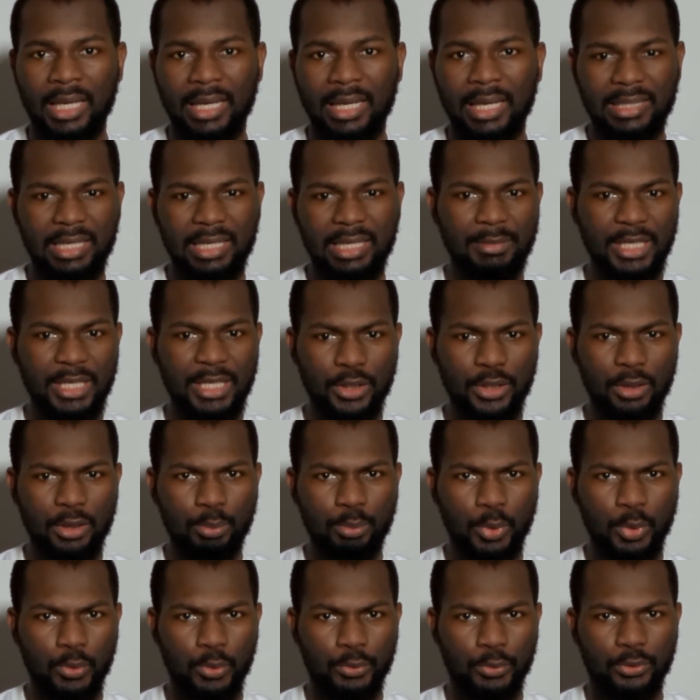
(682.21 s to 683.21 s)
In a Medium
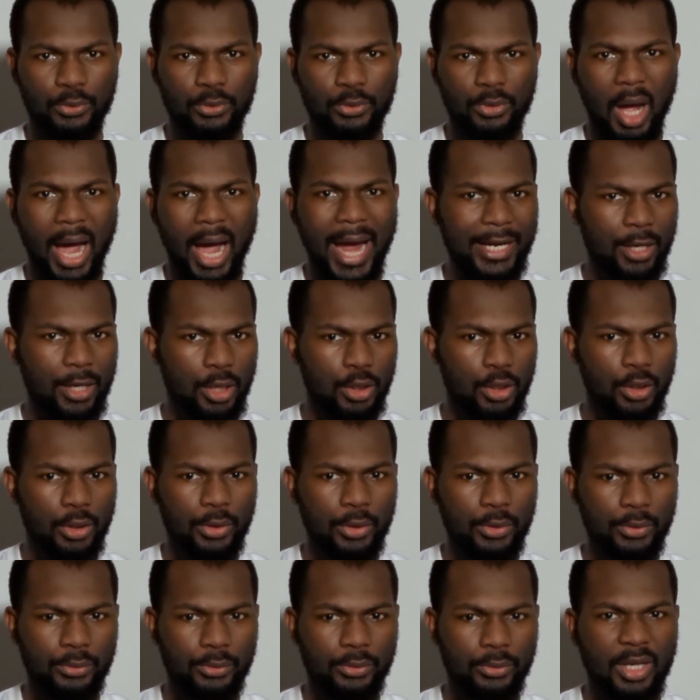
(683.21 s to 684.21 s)
post, I
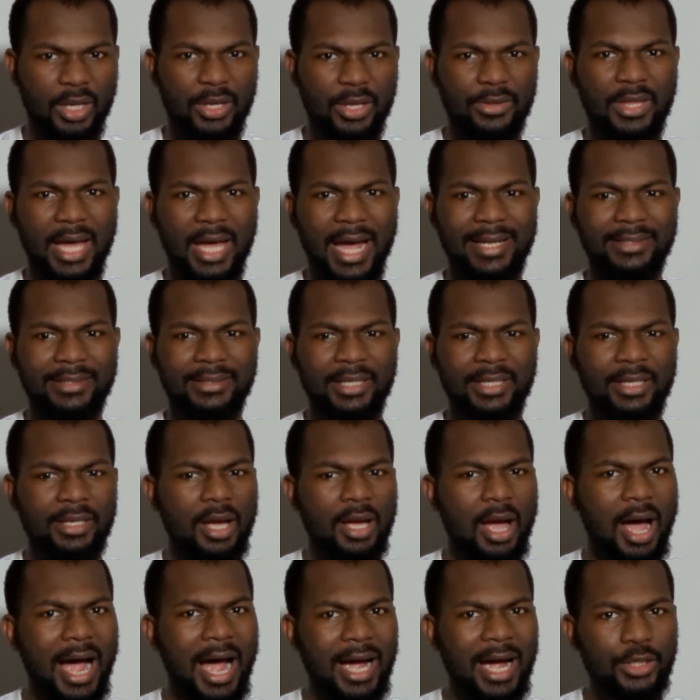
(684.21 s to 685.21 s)
conclude that
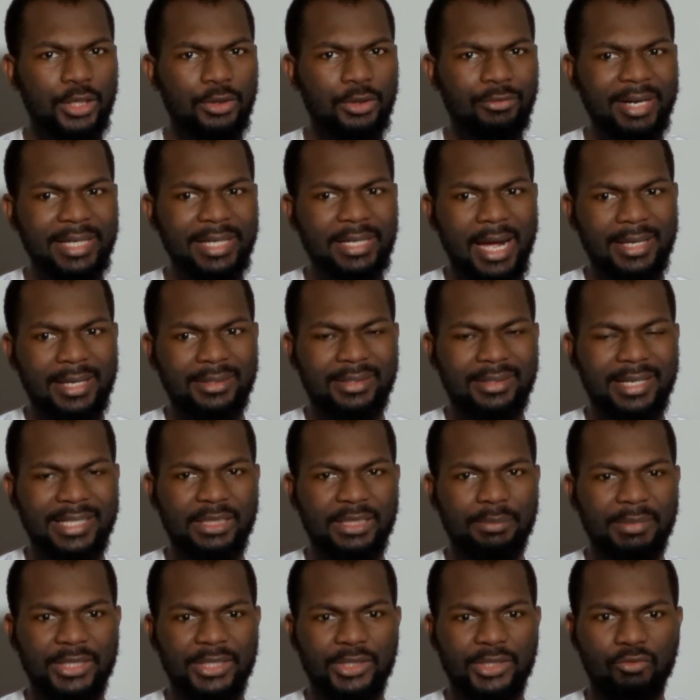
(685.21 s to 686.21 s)
accurate
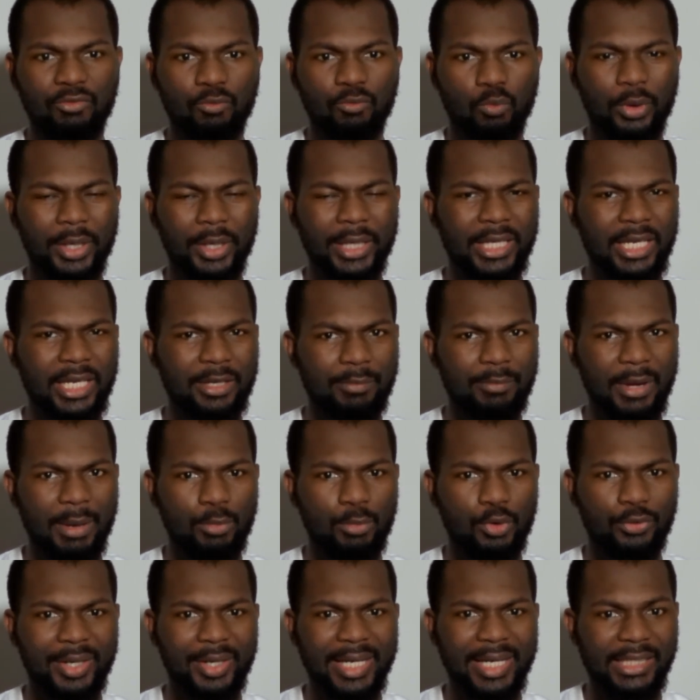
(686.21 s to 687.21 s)
assessment of working
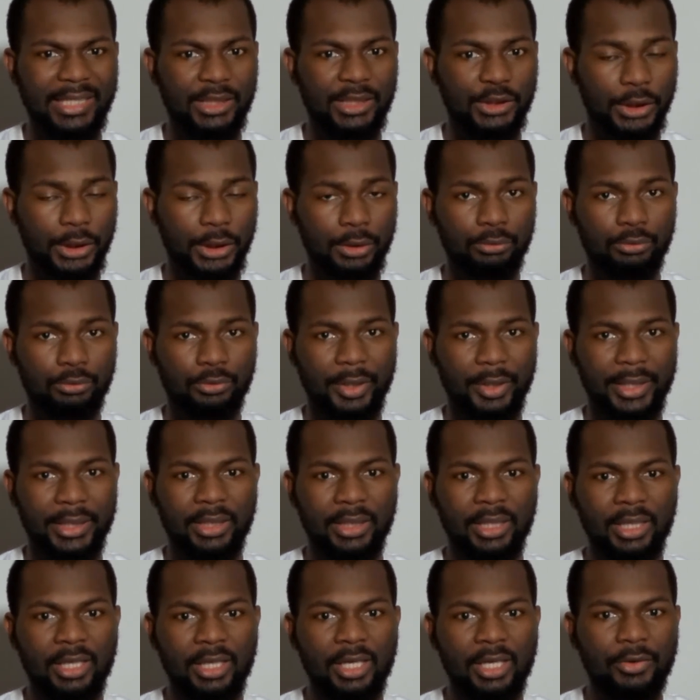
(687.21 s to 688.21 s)
memory in children
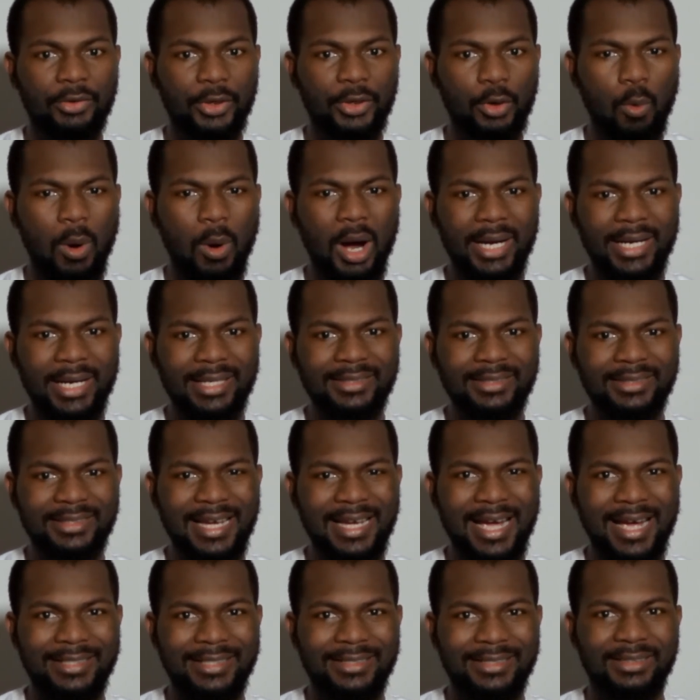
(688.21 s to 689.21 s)
requires
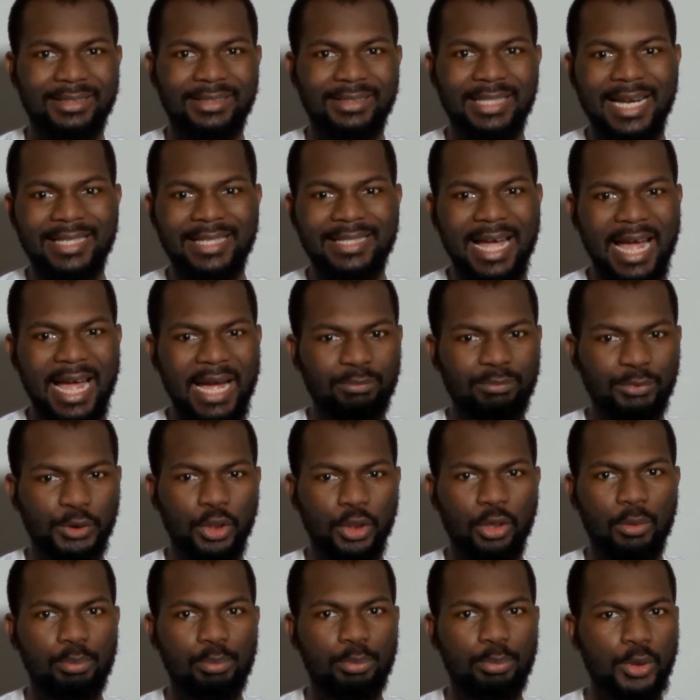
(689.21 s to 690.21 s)
tasks that
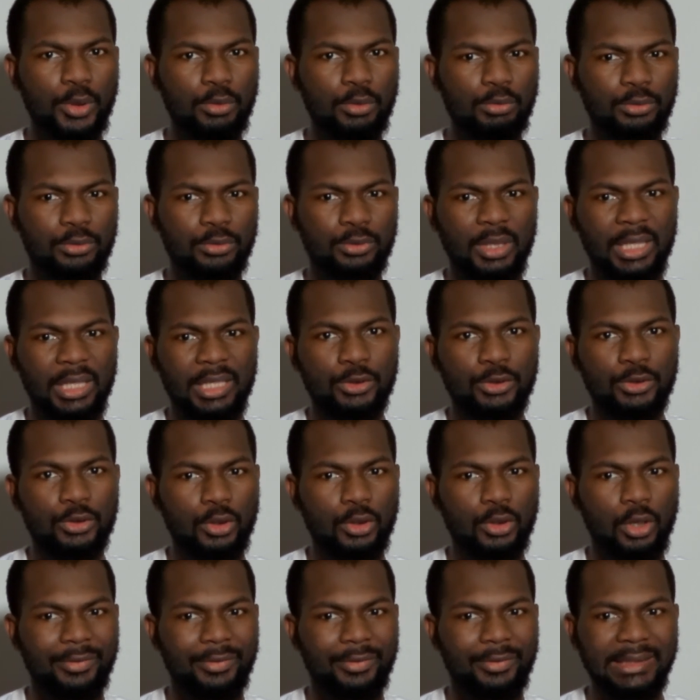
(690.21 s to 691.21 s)
capture both
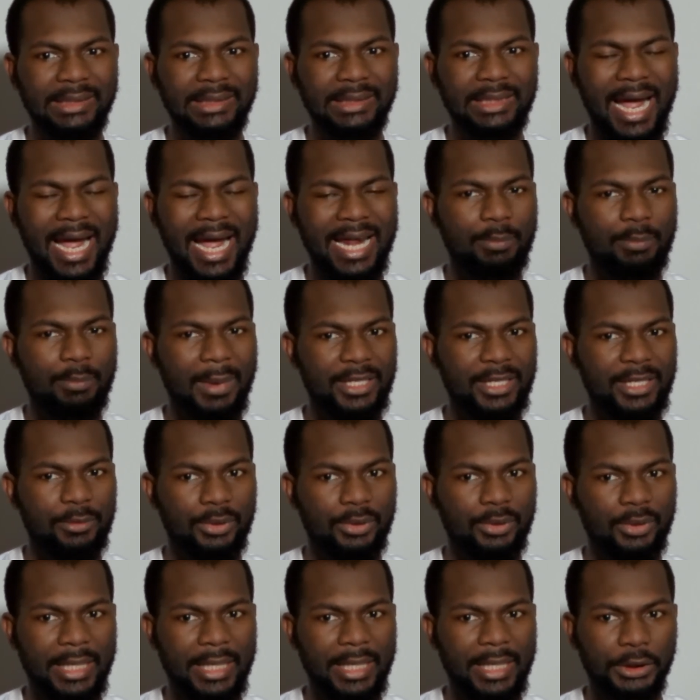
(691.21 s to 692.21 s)
storage and
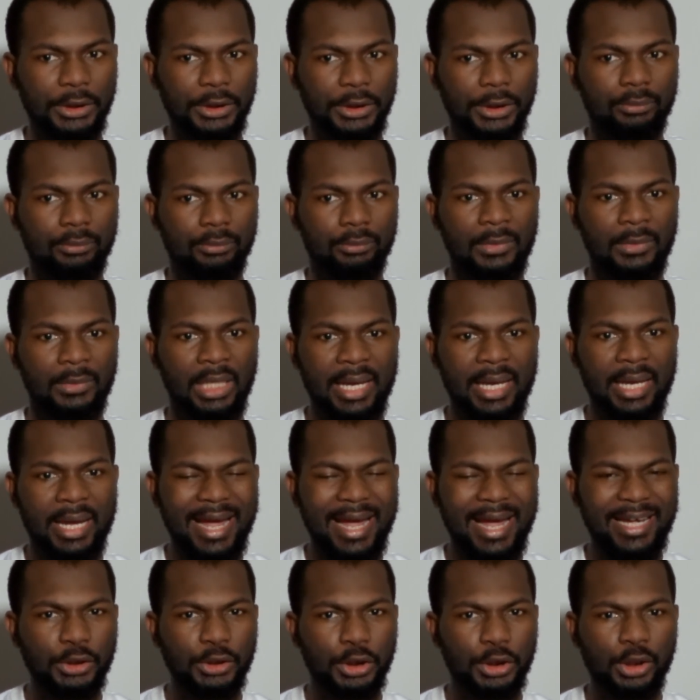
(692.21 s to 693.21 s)
manipulation,
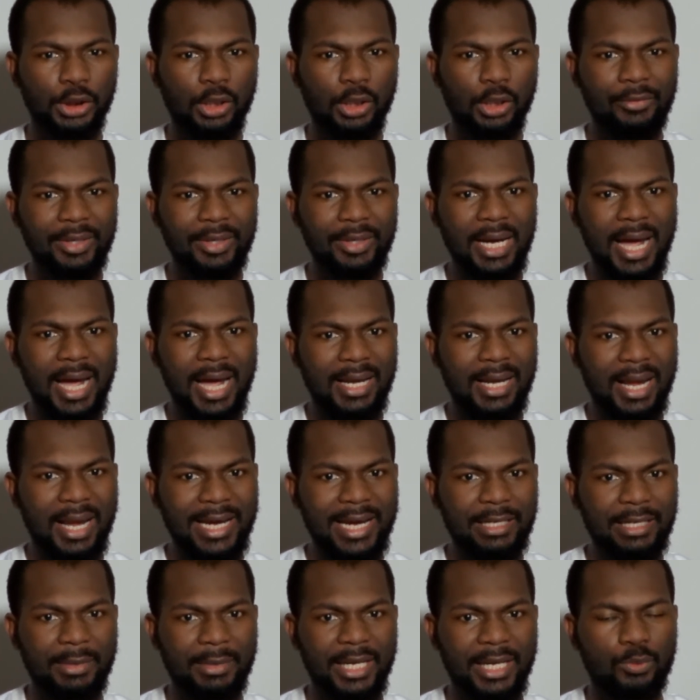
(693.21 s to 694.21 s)
ensuring
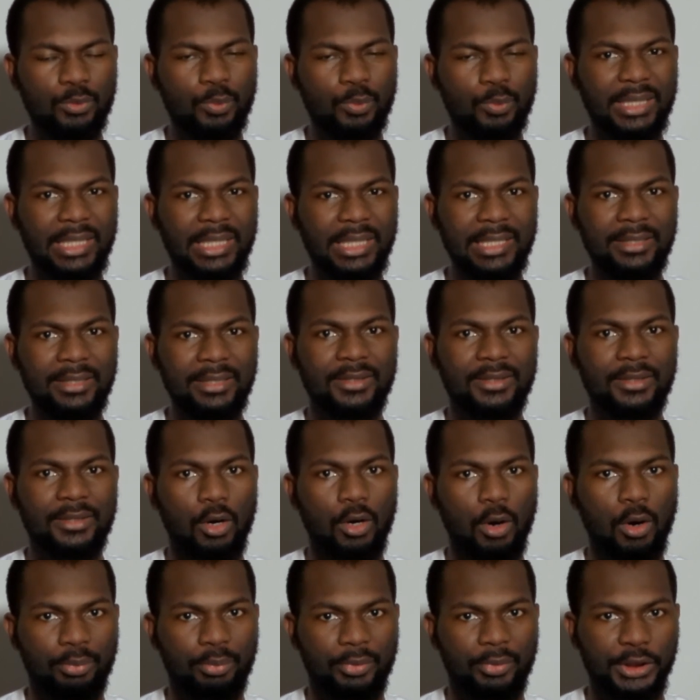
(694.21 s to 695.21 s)
alignment with its
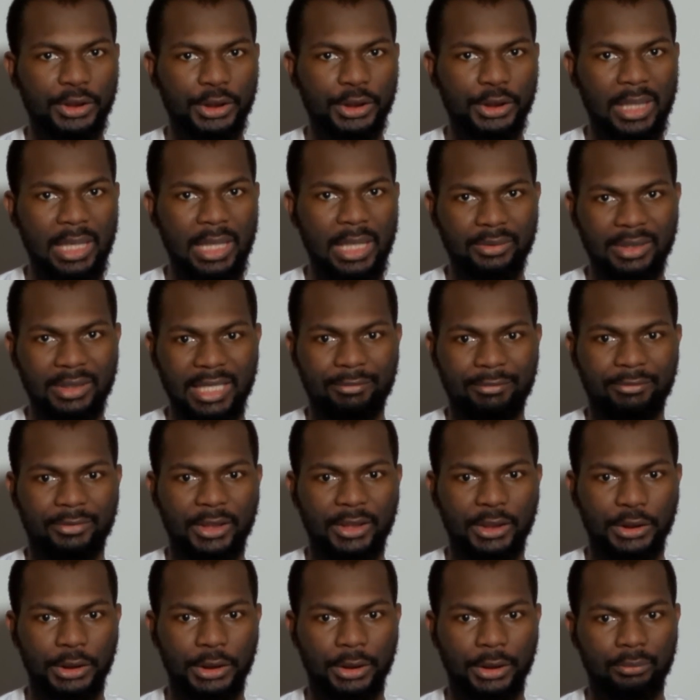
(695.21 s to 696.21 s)
operational
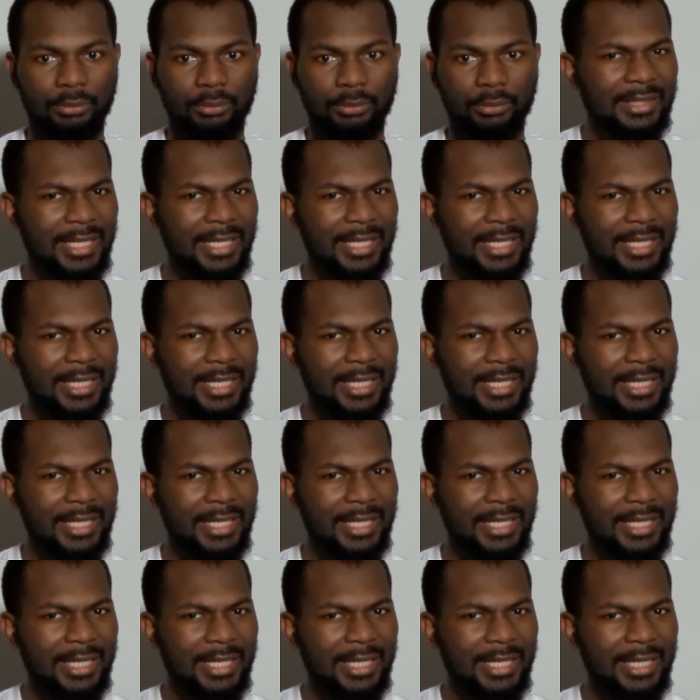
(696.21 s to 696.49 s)
definition.